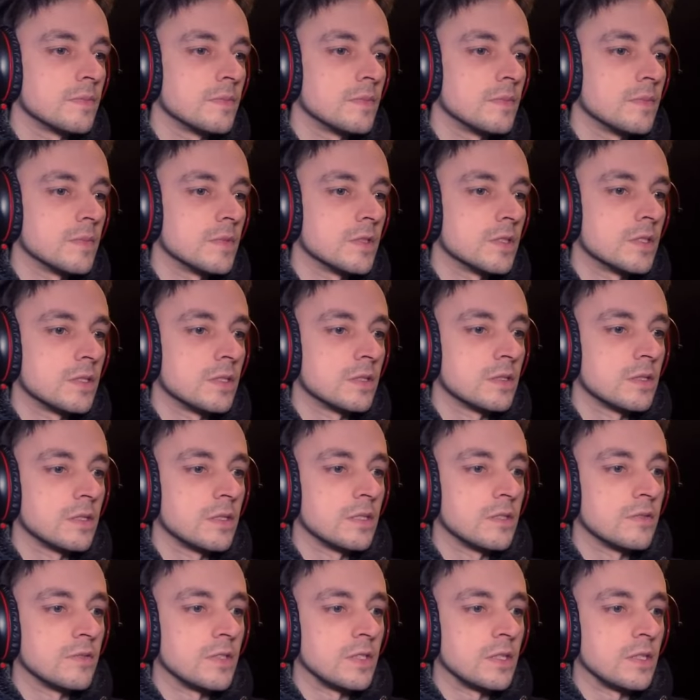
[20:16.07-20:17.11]
There's nothing
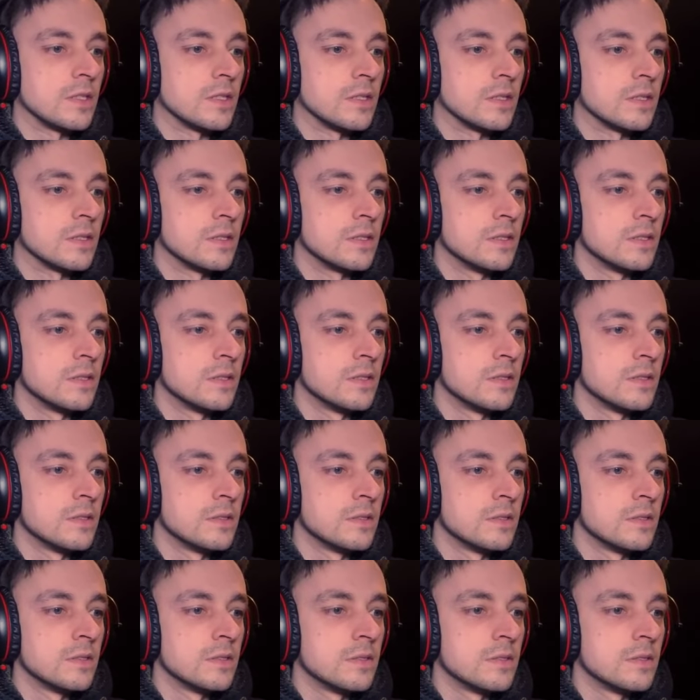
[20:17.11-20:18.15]
over here.
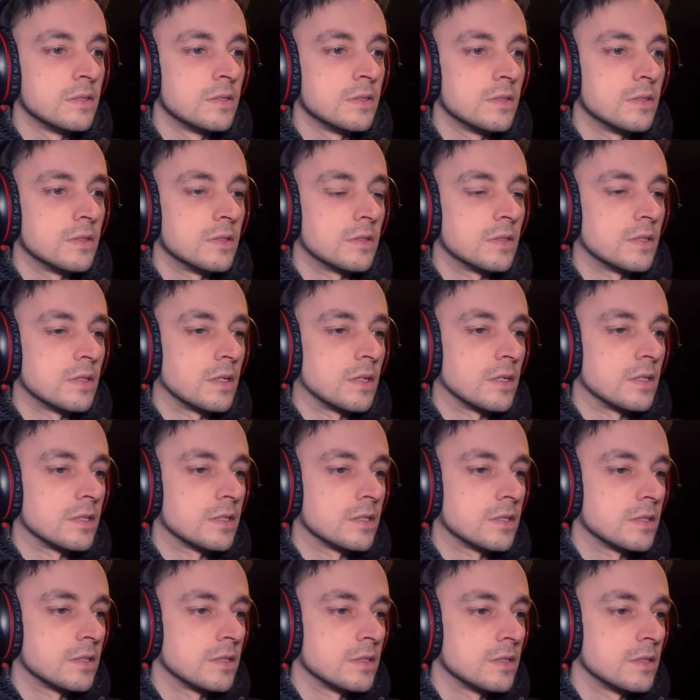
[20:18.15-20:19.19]
Alright.